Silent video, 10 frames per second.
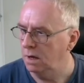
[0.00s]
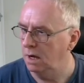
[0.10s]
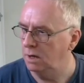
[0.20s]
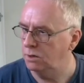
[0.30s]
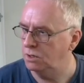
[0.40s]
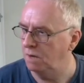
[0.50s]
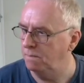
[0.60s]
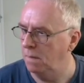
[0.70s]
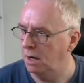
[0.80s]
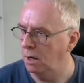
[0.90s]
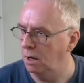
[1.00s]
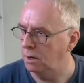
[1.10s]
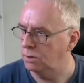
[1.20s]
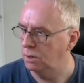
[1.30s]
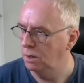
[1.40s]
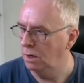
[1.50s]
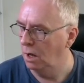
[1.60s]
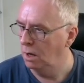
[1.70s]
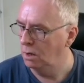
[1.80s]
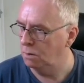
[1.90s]
it at 7 megahertz,
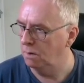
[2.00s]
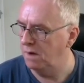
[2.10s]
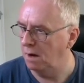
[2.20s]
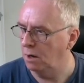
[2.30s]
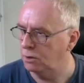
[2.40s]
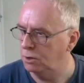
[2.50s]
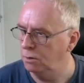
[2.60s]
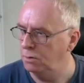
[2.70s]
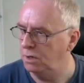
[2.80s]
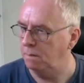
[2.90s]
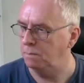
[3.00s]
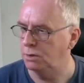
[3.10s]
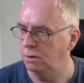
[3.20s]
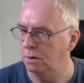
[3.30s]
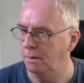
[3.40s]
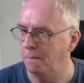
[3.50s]
so we've now got two dips.